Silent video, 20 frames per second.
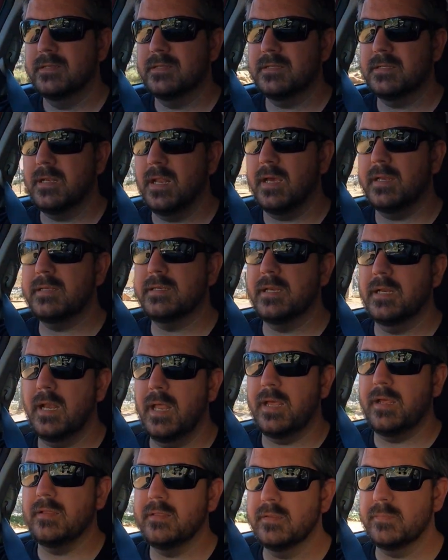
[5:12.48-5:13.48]
Slight
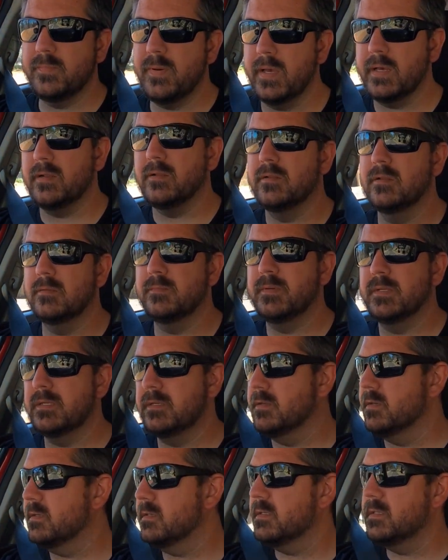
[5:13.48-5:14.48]
delay on the paddle, but
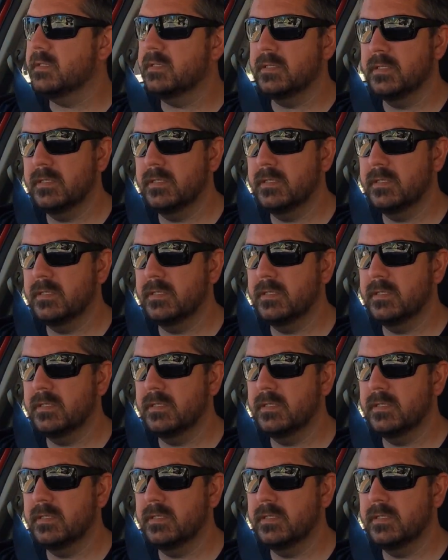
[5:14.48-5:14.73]
not